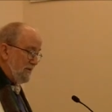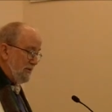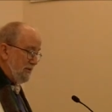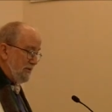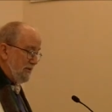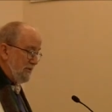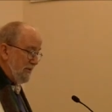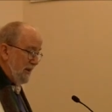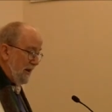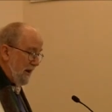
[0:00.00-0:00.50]

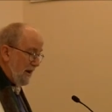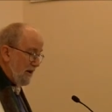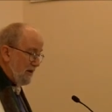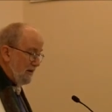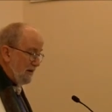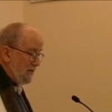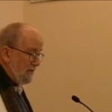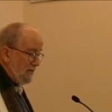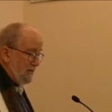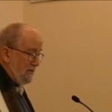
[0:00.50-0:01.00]
with the
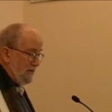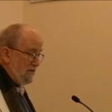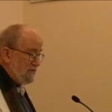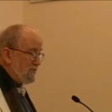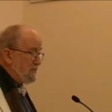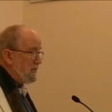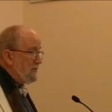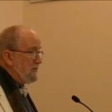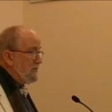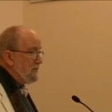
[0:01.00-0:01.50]
arrogant
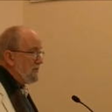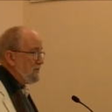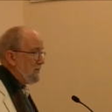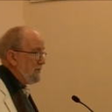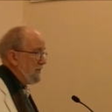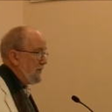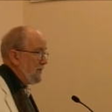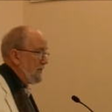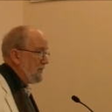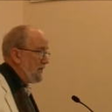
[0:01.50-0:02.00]
notion
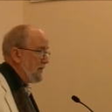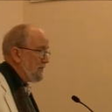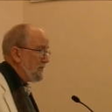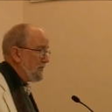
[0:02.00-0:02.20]
that